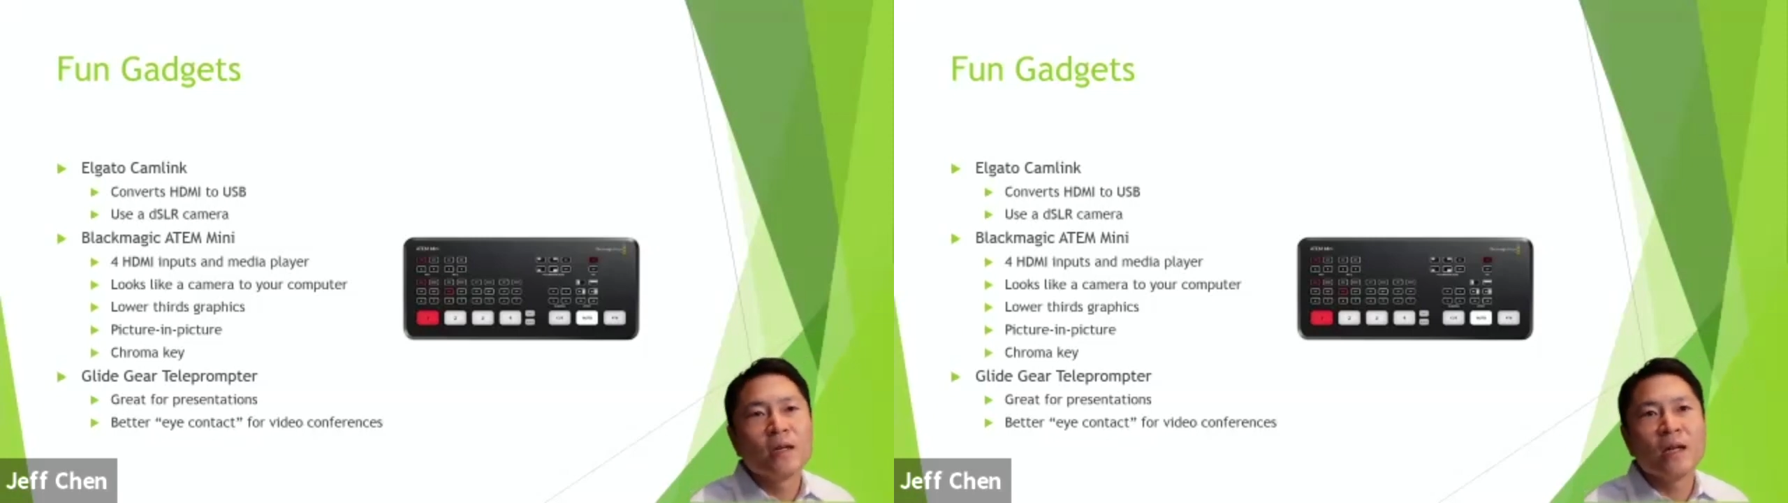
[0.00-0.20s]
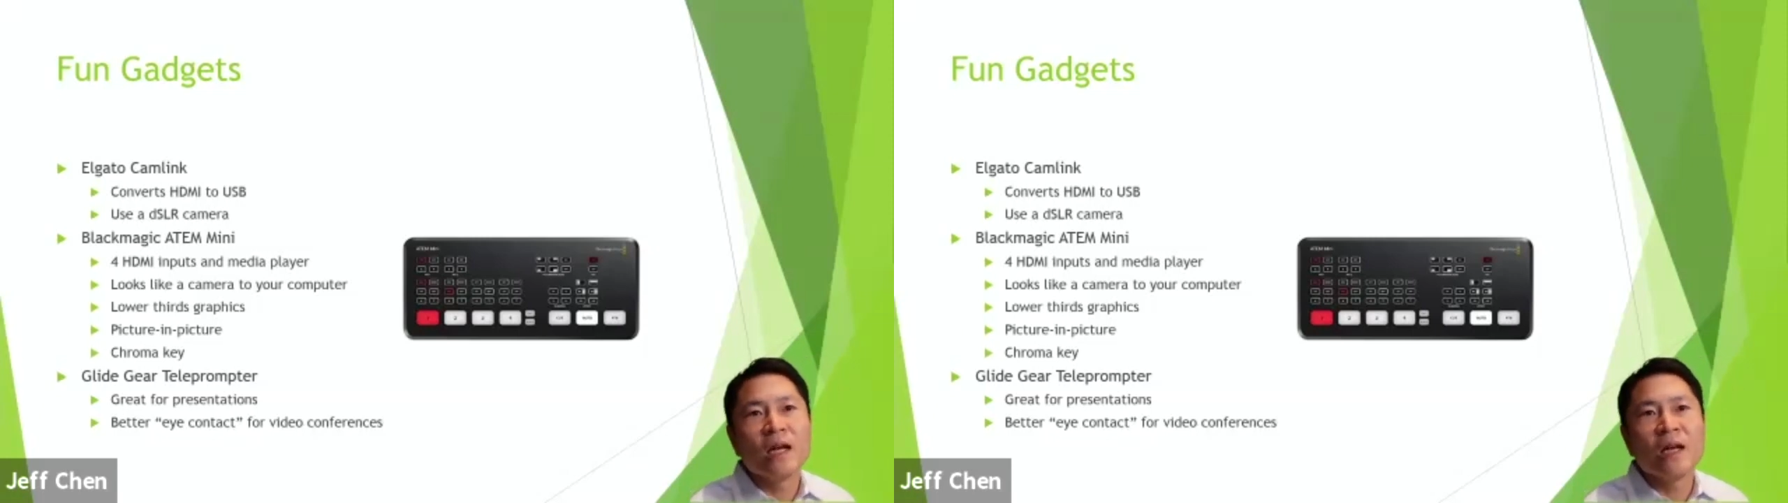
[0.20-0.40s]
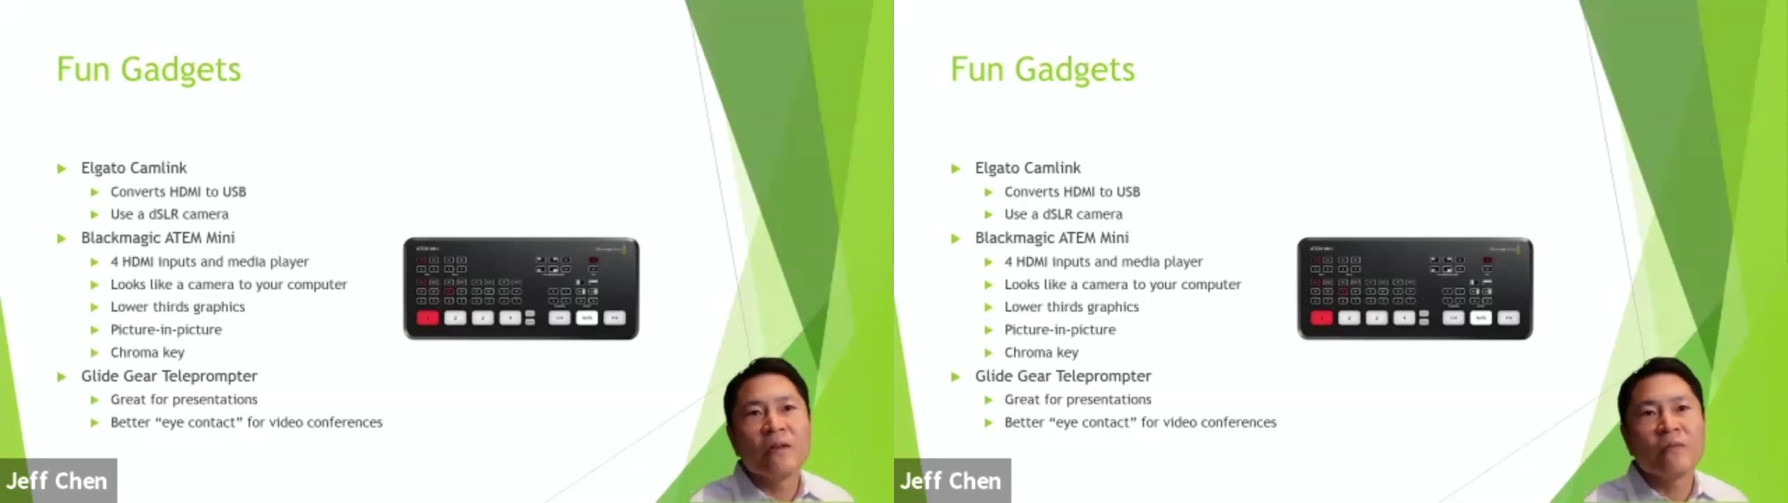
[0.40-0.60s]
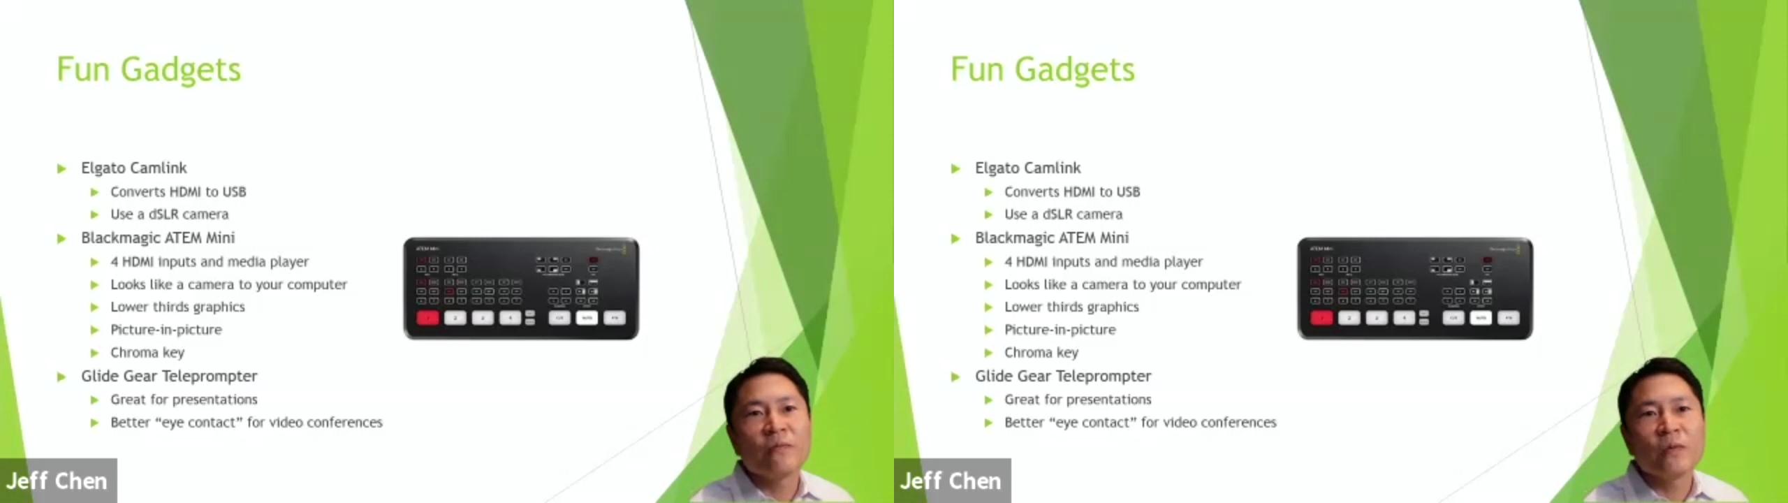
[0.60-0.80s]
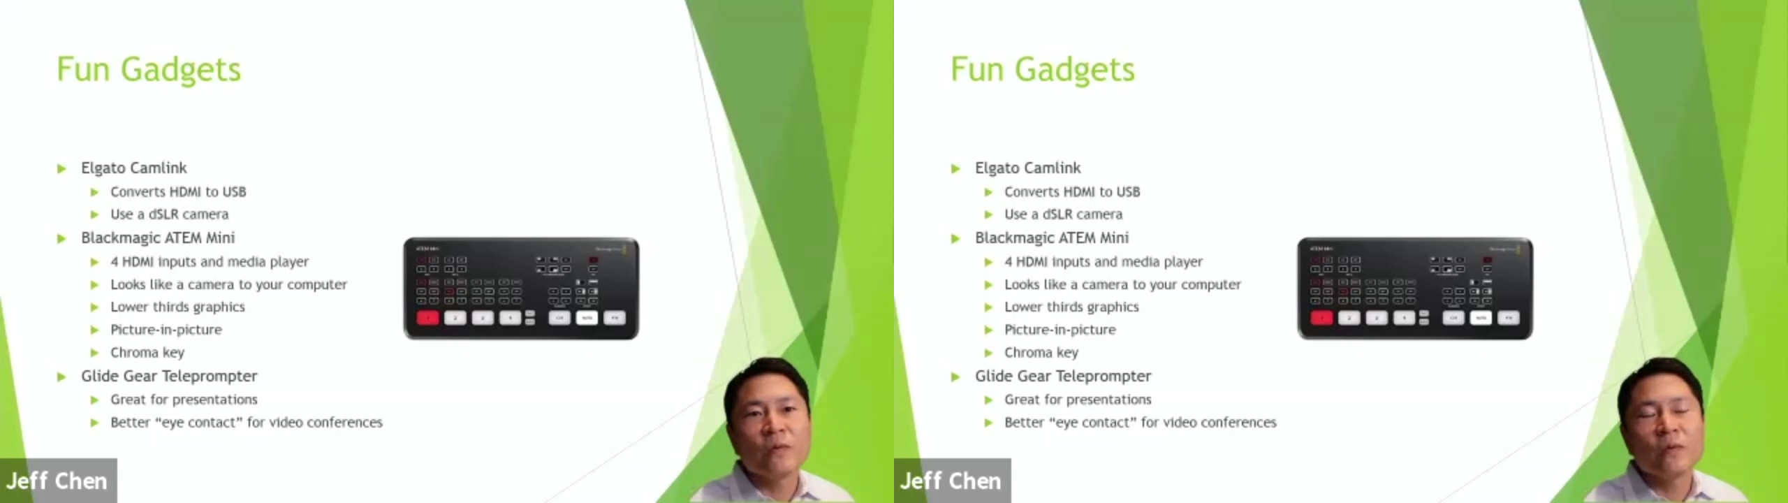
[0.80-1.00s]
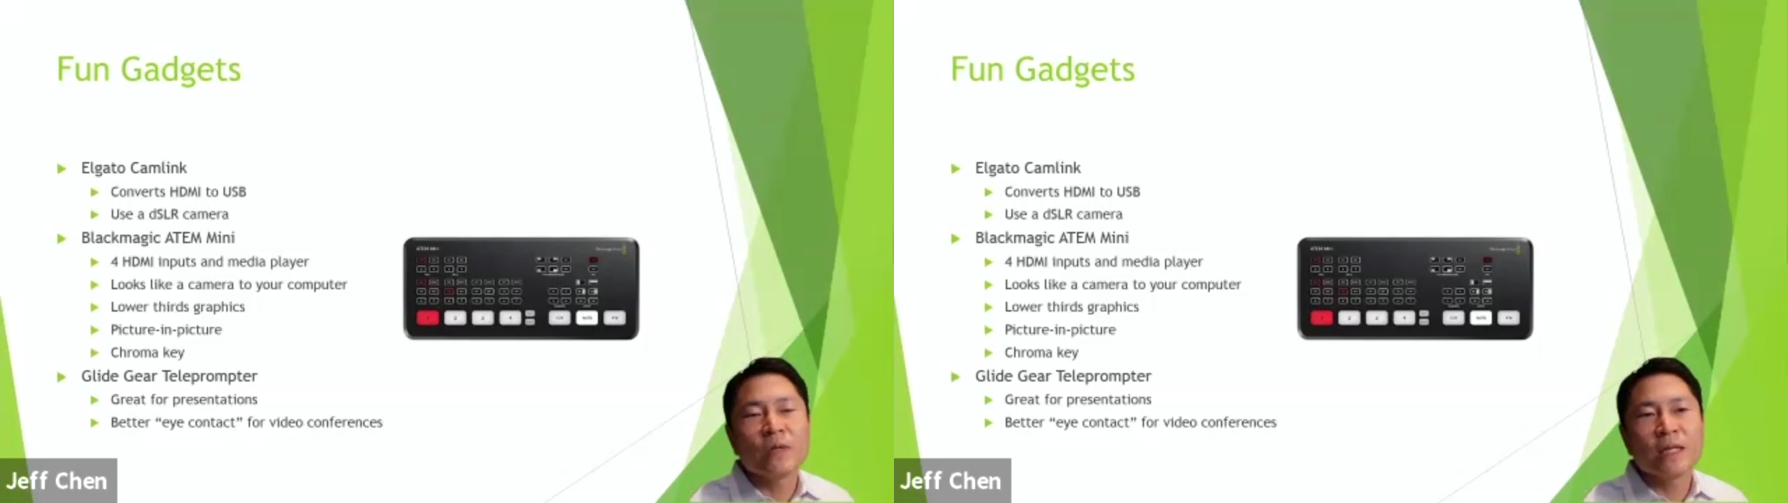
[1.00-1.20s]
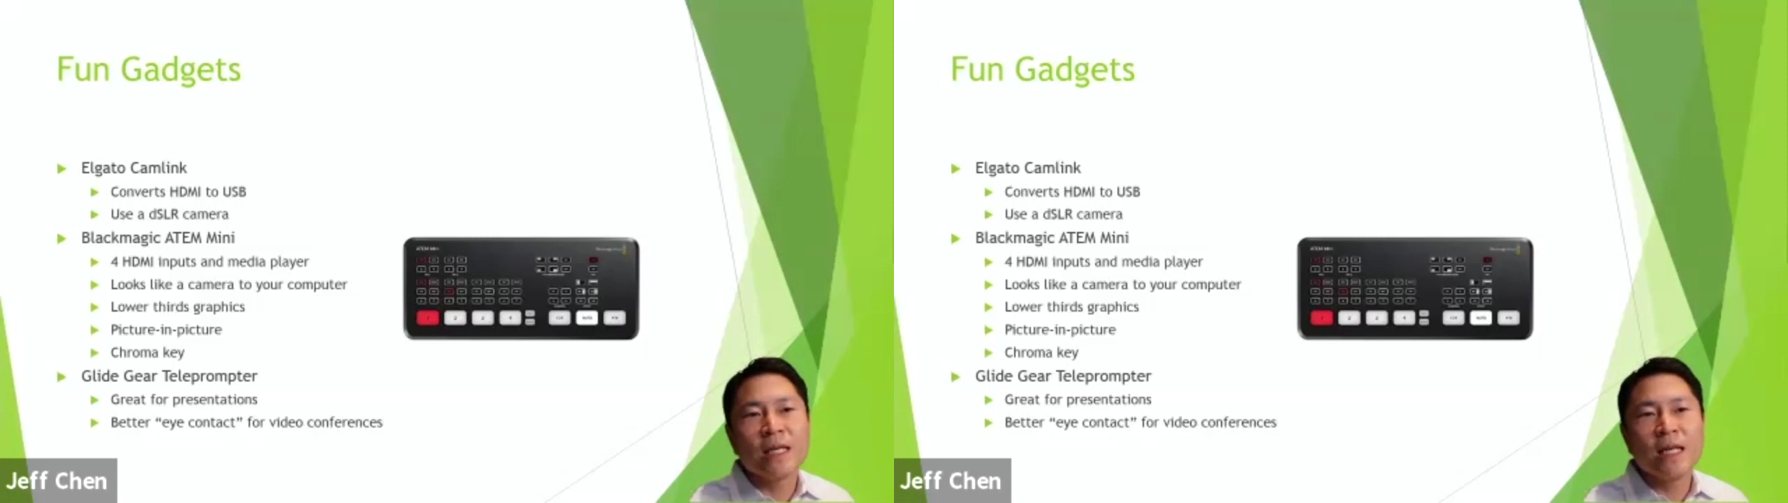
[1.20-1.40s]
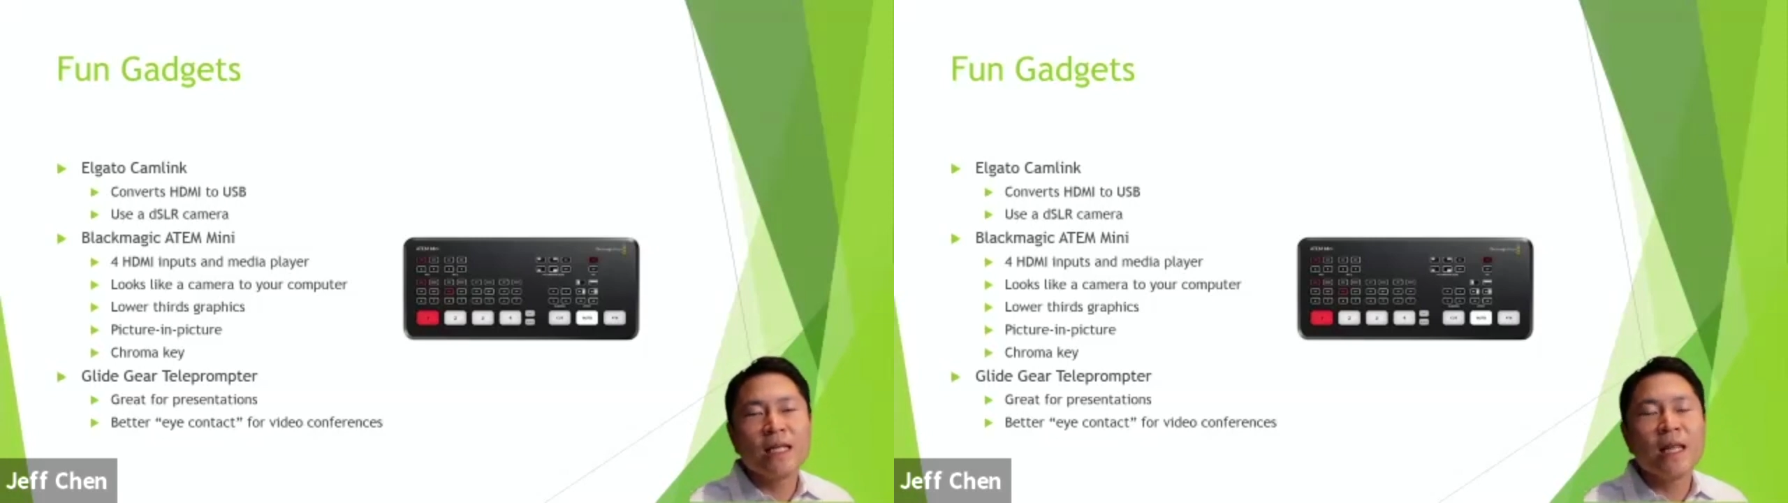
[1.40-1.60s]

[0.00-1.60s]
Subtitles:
and I've keyed